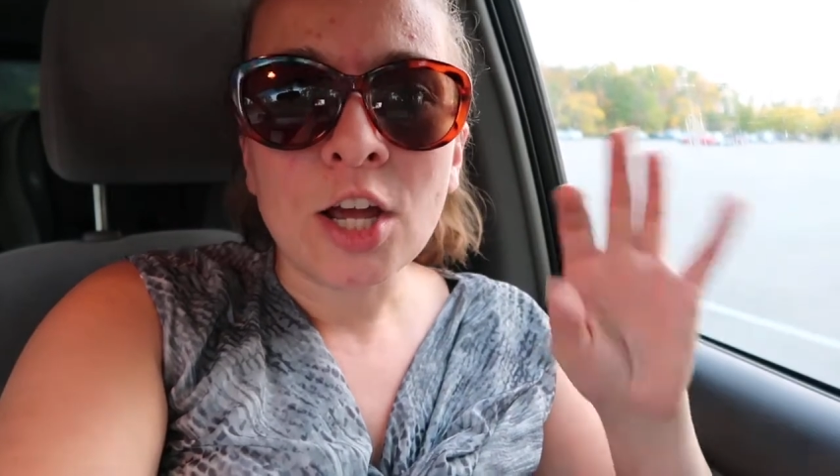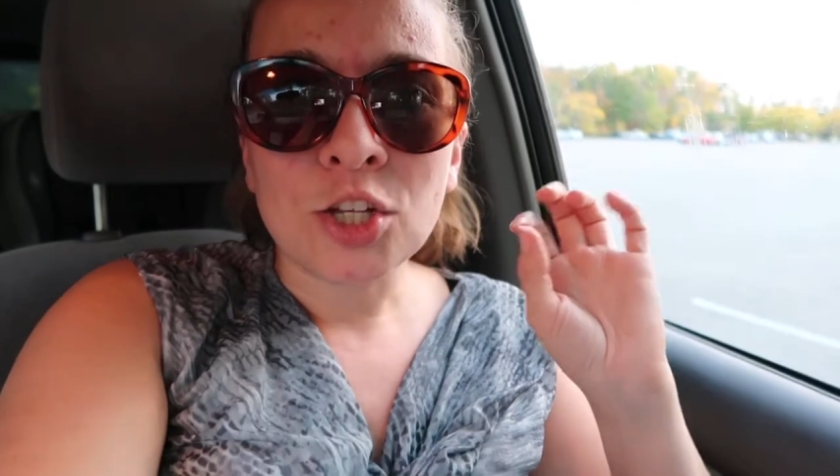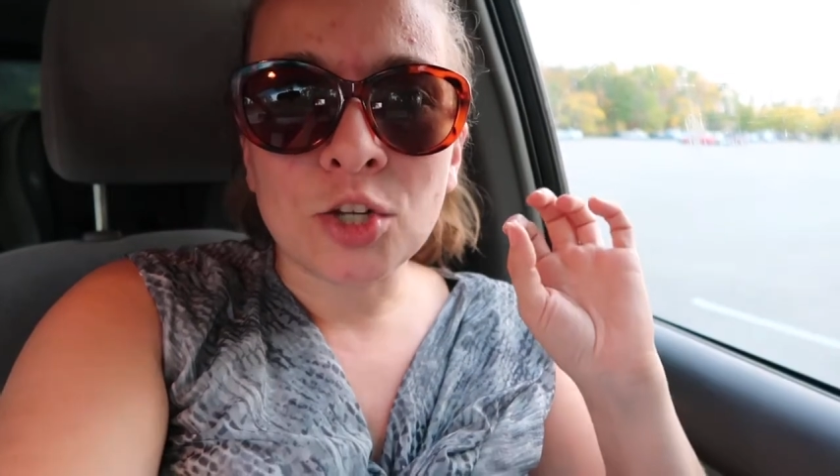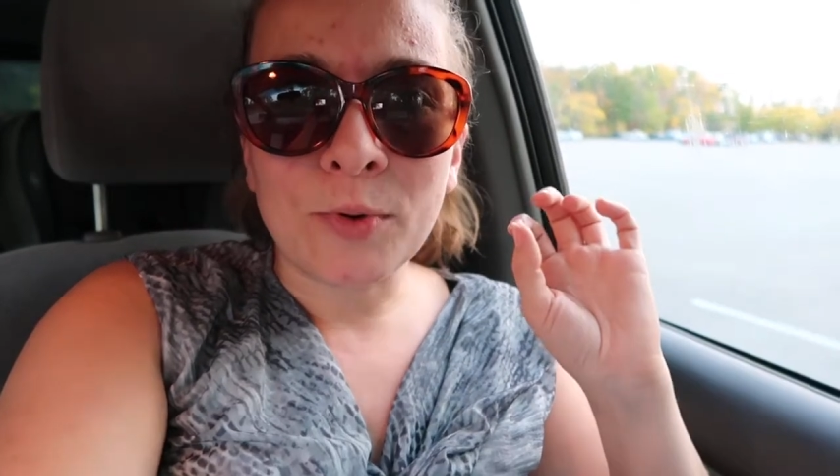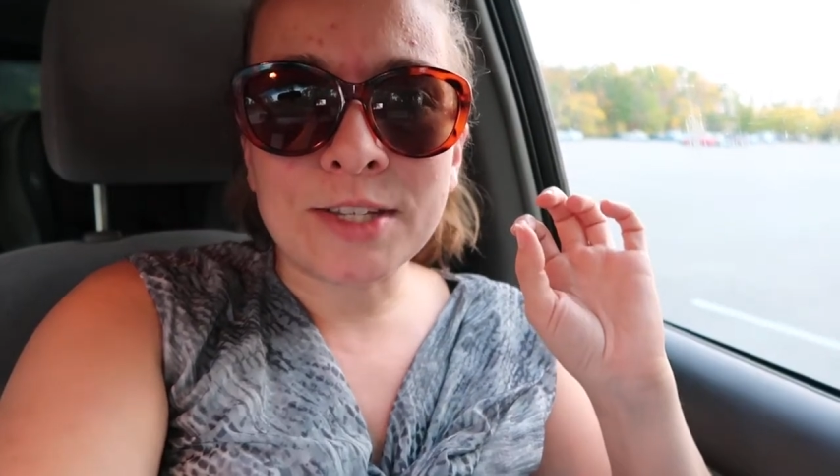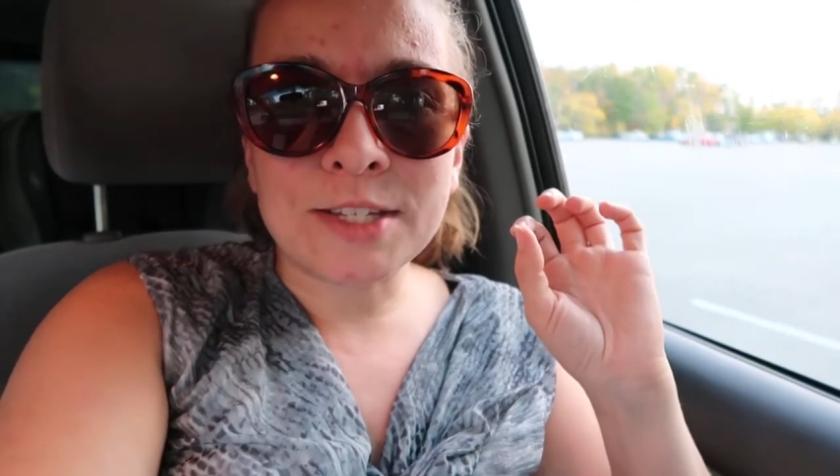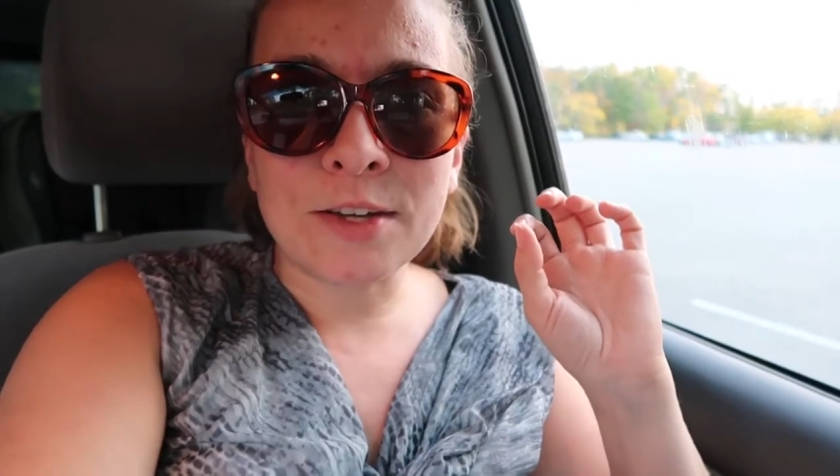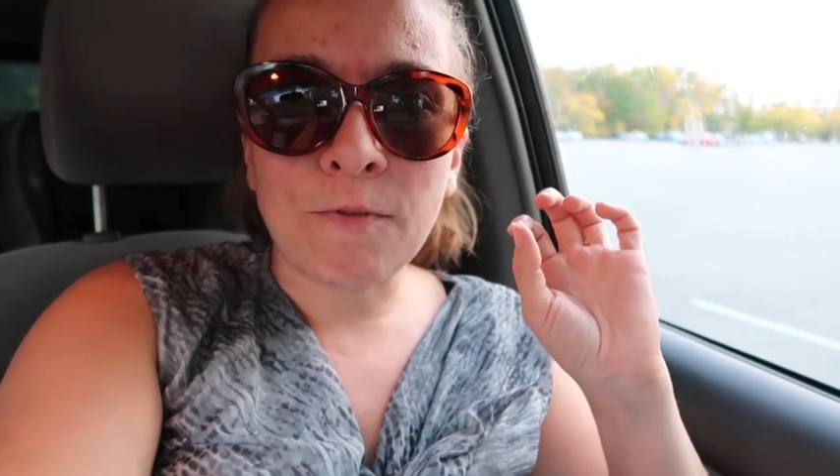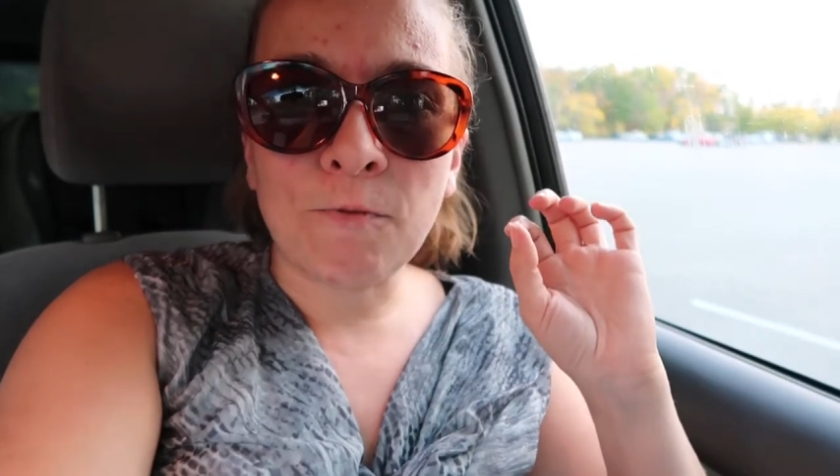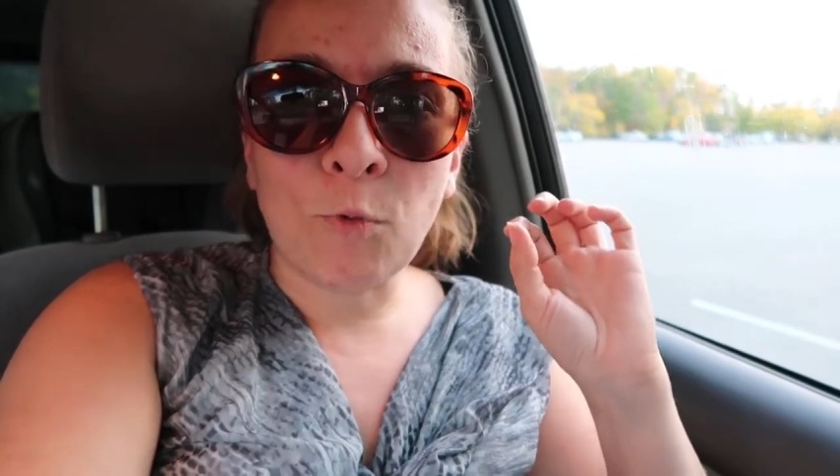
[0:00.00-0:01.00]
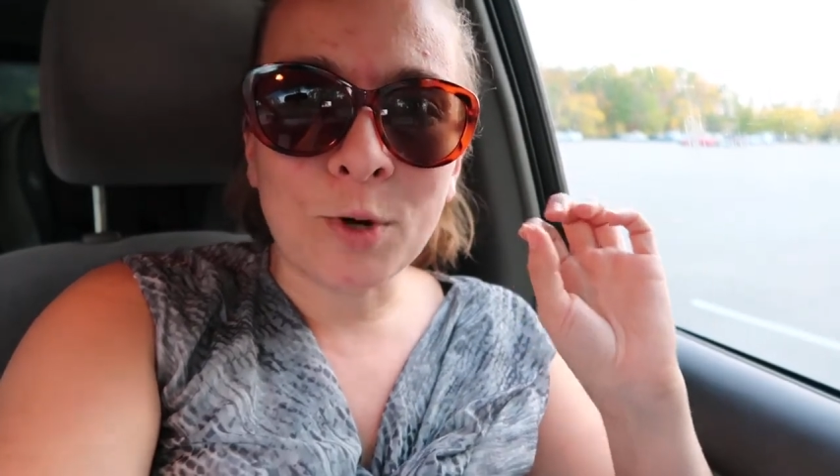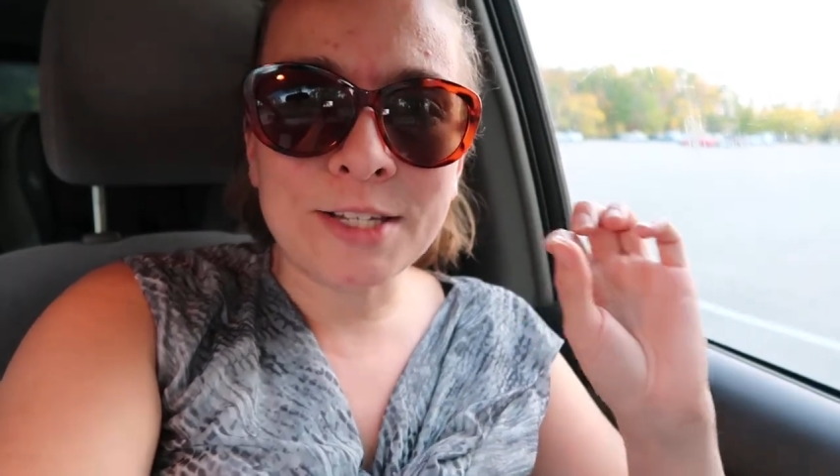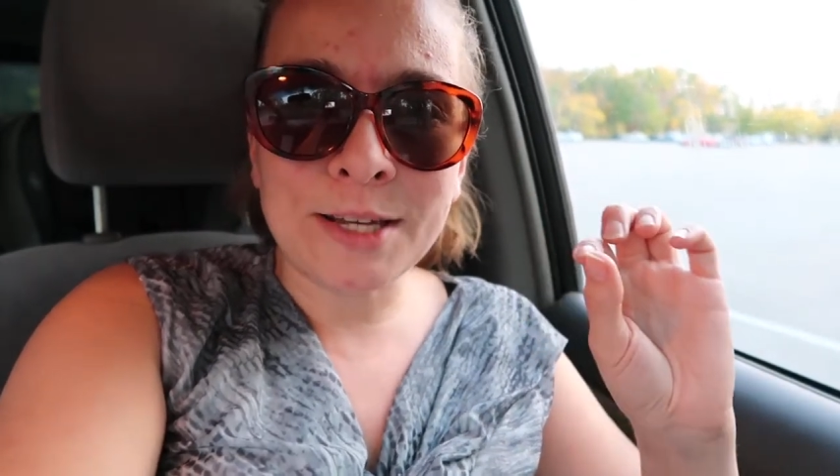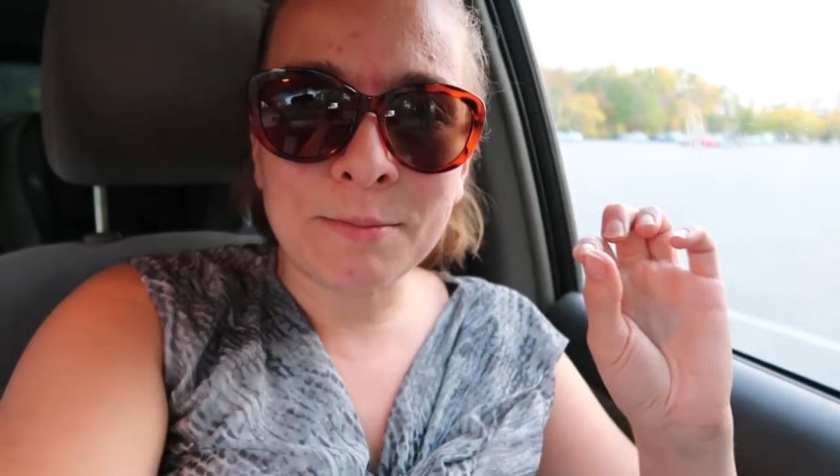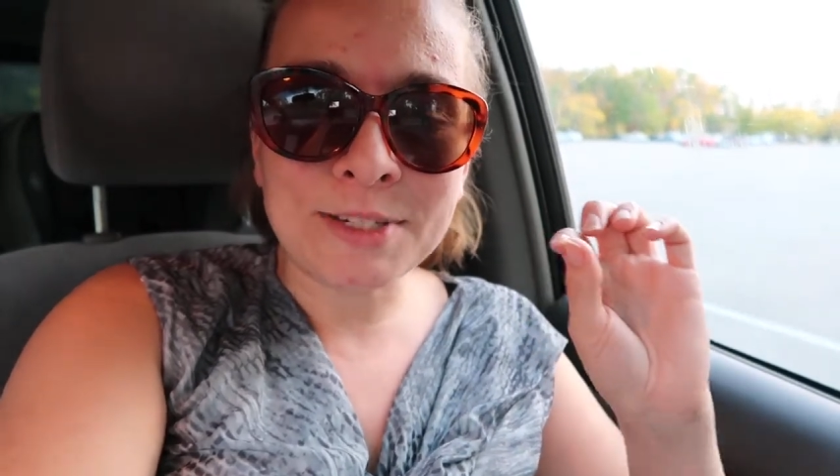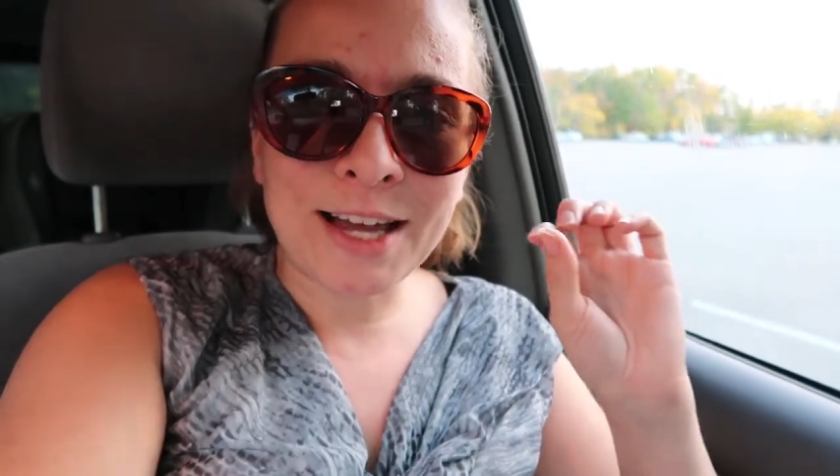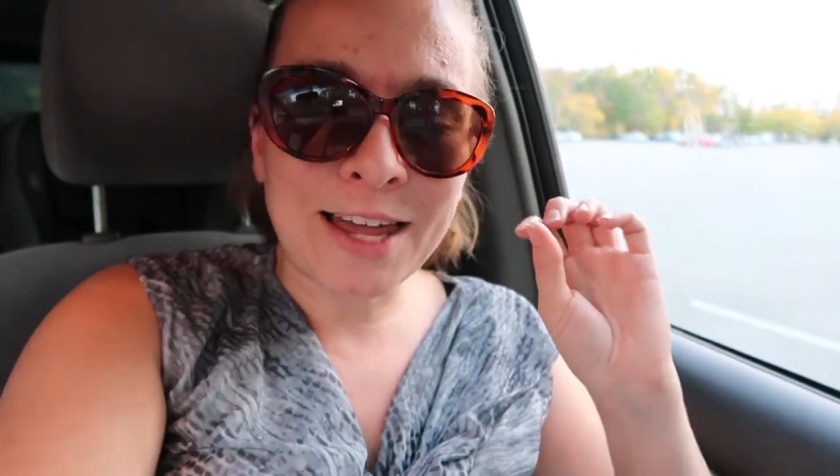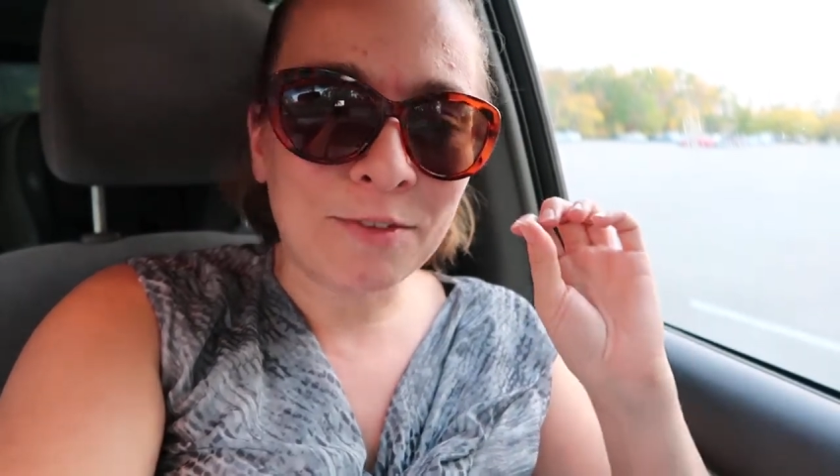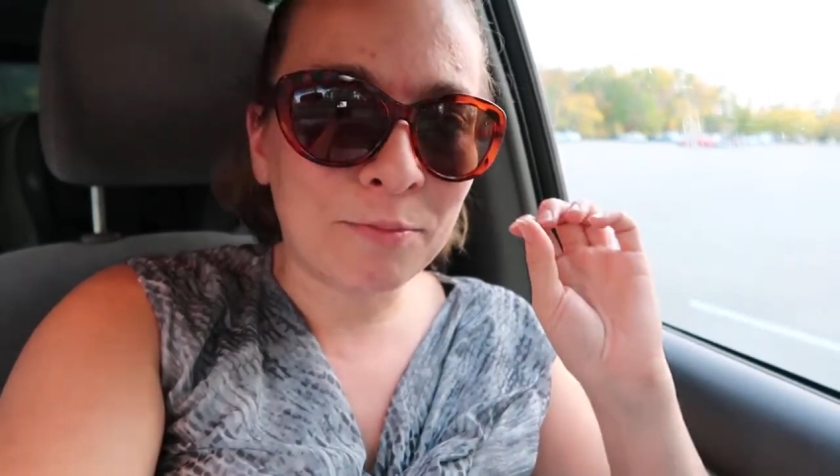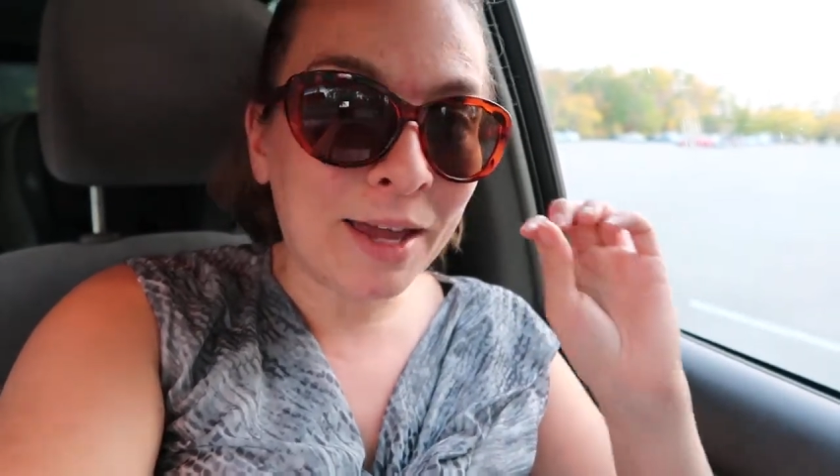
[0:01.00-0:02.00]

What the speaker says: So it's to force him to kind of